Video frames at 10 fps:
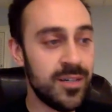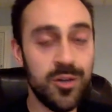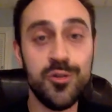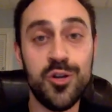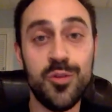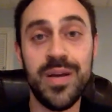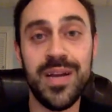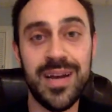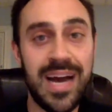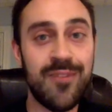social
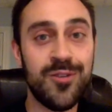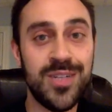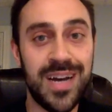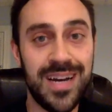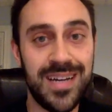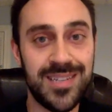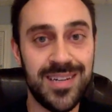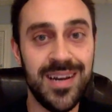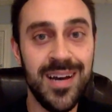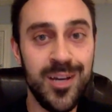media
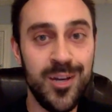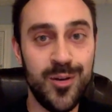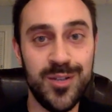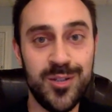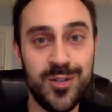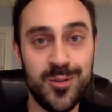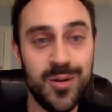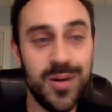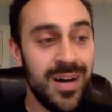advertising you can do.